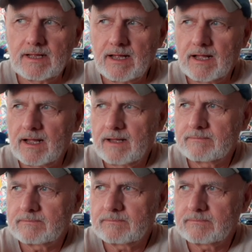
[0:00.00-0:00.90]

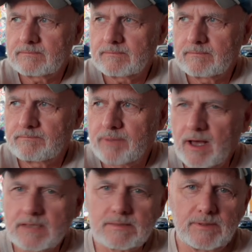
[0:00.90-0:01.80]
Um,
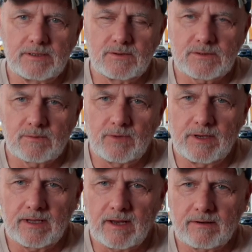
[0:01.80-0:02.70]
possibly do some
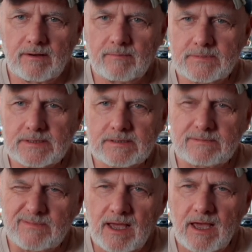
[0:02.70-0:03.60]
weeding. I don't know. I'm just
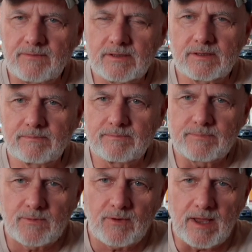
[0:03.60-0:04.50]
not having the
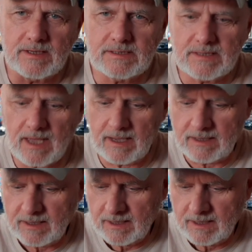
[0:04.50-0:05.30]
greatest day.